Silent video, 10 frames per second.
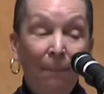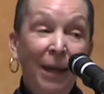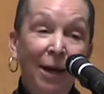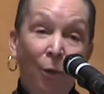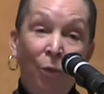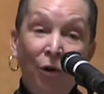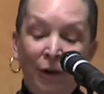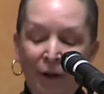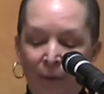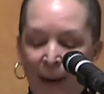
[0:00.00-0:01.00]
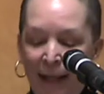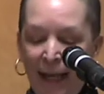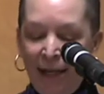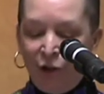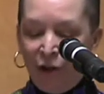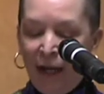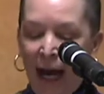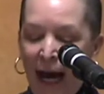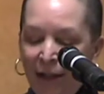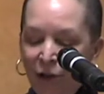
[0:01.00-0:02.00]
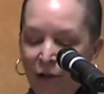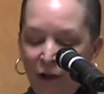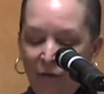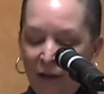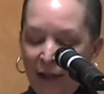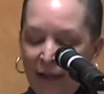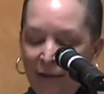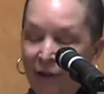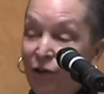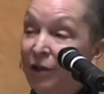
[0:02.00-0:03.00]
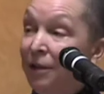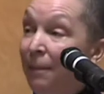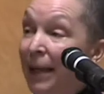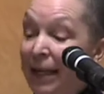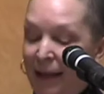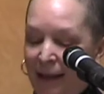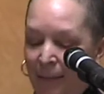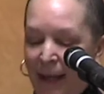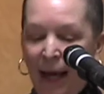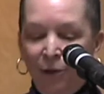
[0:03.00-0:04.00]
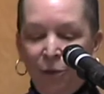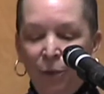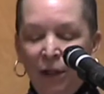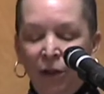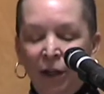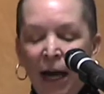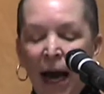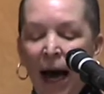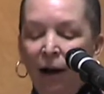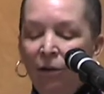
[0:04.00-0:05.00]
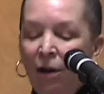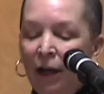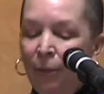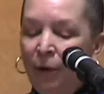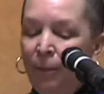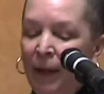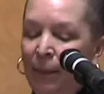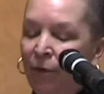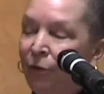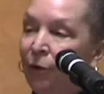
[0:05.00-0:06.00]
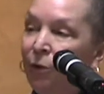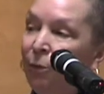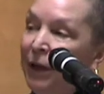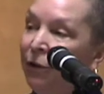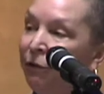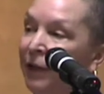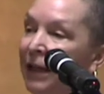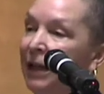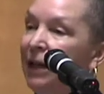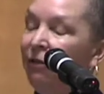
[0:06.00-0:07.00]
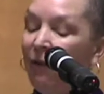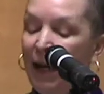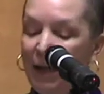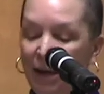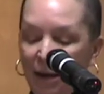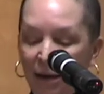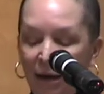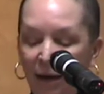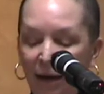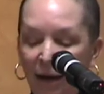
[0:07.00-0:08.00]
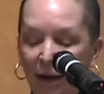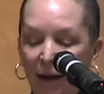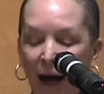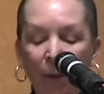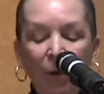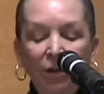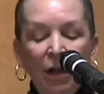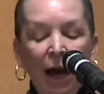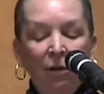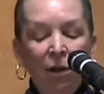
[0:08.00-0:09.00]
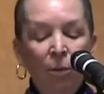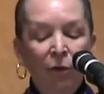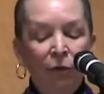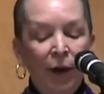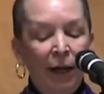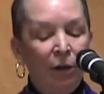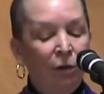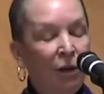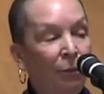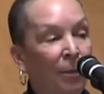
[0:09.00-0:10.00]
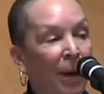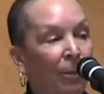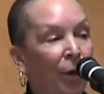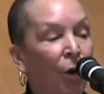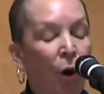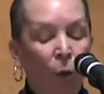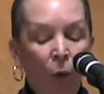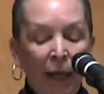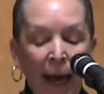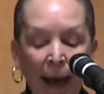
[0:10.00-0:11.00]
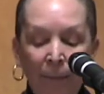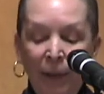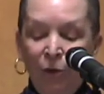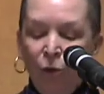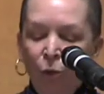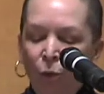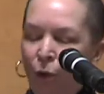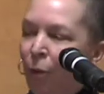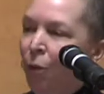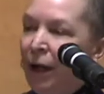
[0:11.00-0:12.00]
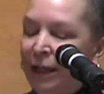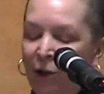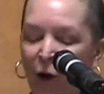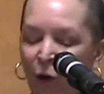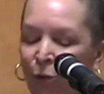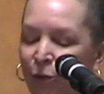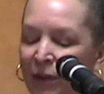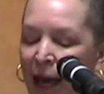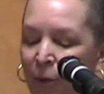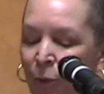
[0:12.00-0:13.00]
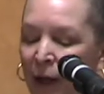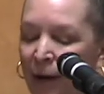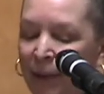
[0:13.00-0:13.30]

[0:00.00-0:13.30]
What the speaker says: Being a worrier by nature, I turned off the television and immediately began to wonder how long it would be before the real feeling faded. I wondered how long before I could only remember what happened, who wore what, and who sat where,